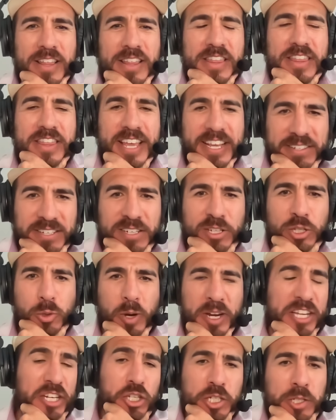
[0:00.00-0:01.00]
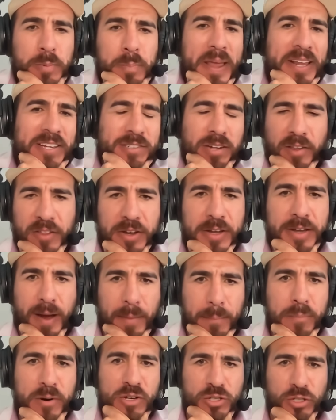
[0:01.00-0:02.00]
this is tricky just based on the
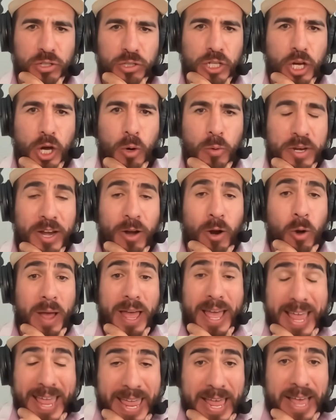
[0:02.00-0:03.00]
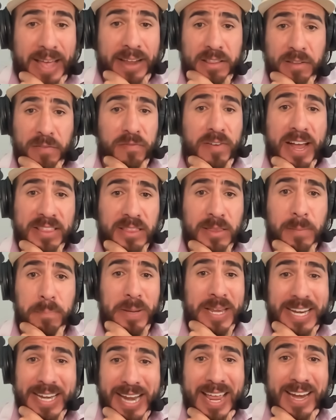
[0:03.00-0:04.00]
numbers alone, you know, and the fact that
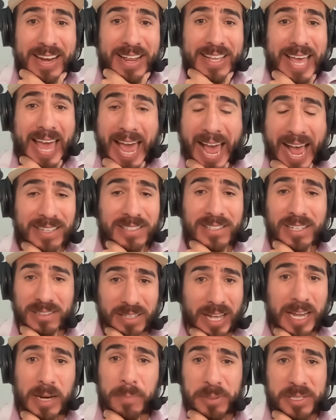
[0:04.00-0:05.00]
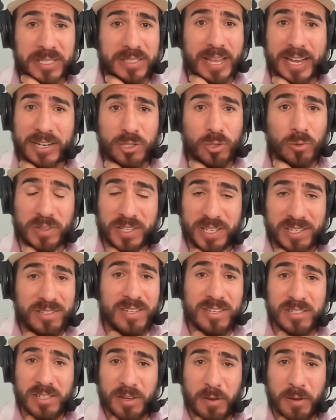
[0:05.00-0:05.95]
Pineda has a lot of potential. This is a